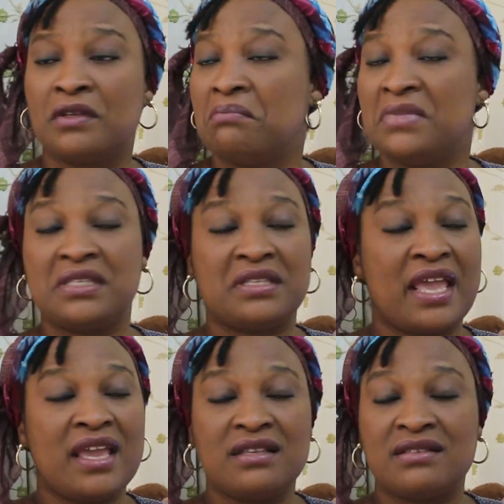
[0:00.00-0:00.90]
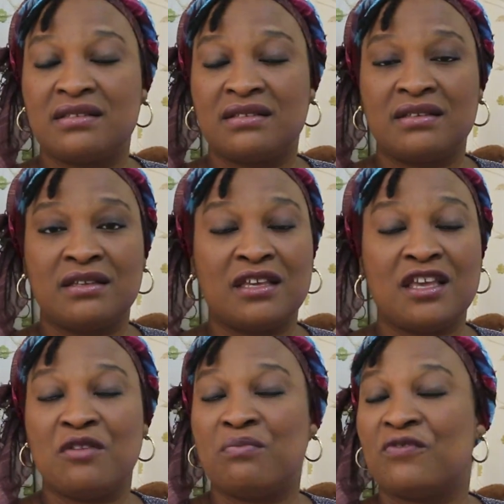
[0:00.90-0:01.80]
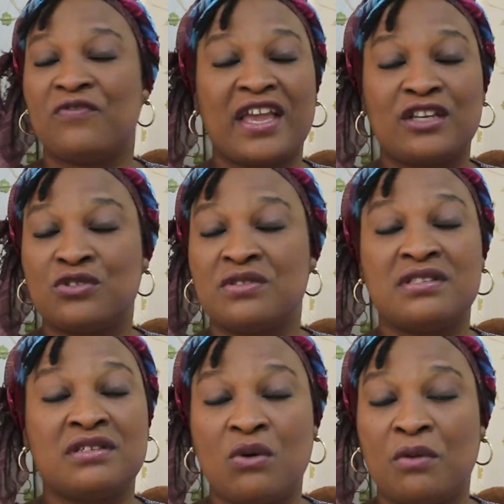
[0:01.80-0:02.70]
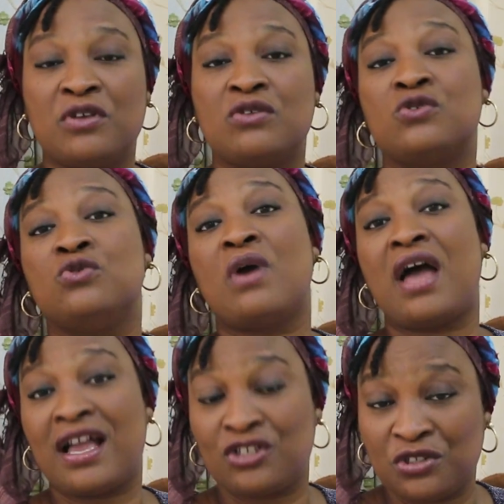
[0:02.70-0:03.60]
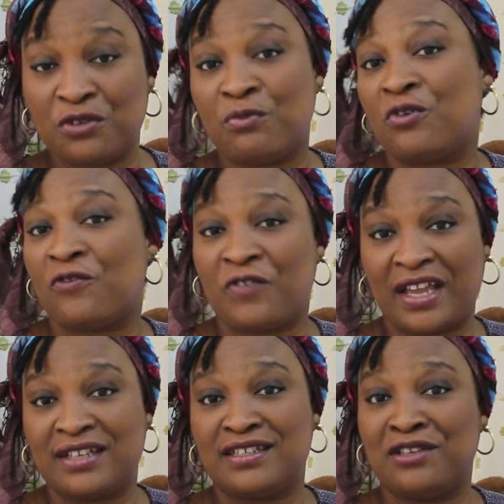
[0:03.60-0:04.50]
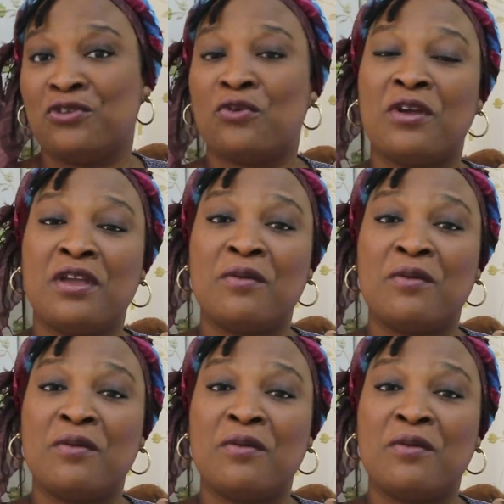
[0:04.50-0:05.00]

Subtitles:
Mistakes, imperfections and all, because you are actually perfect in your